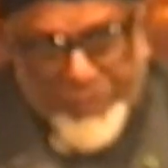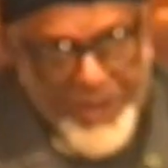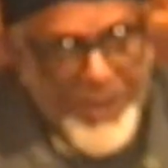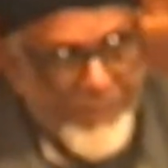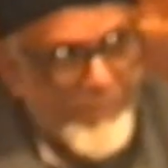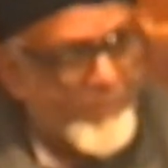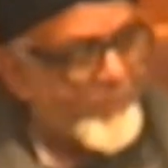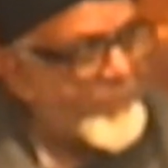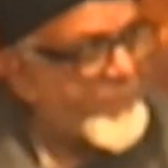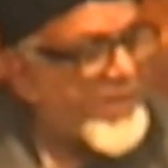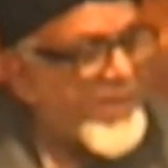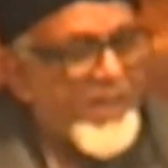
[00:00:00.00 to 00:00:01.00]
a dream?
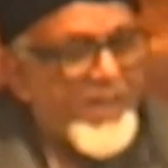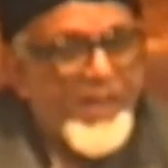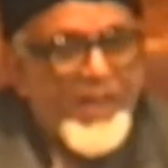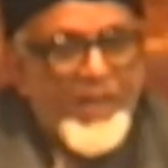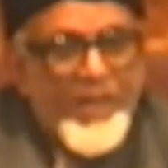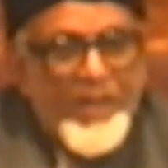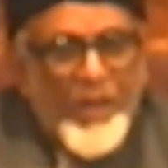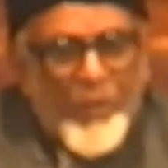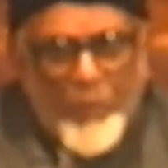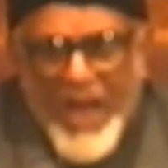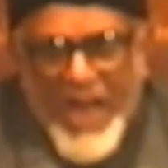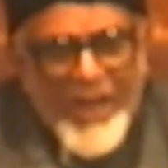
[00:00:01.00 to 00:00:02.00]

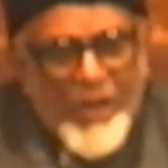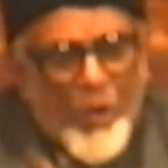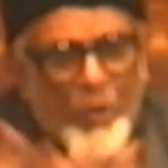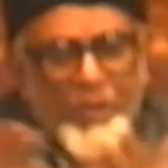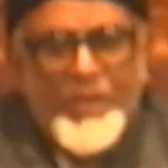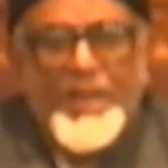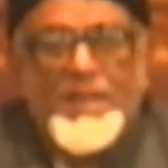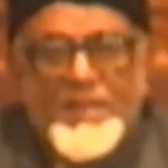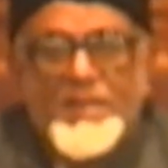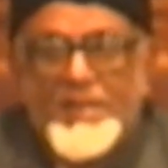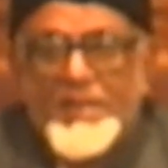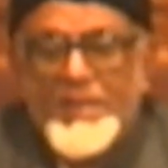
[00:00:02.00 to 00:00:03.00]
Why all
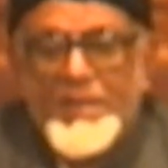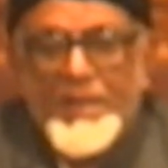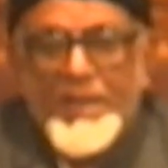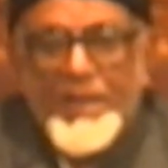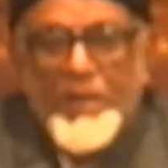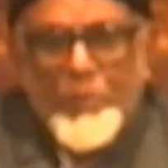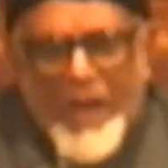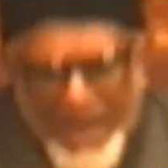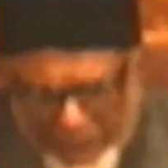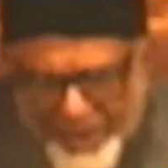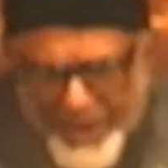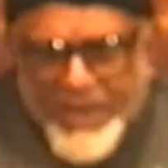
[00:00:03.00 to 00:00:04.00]
this?
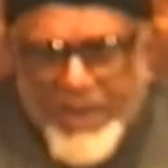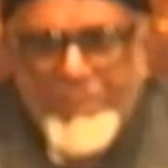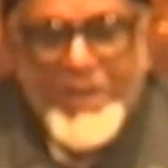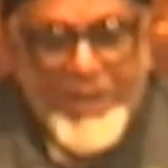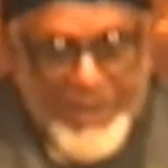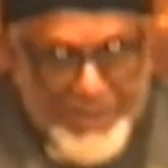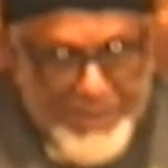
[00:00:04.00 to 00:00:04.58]
Why have I come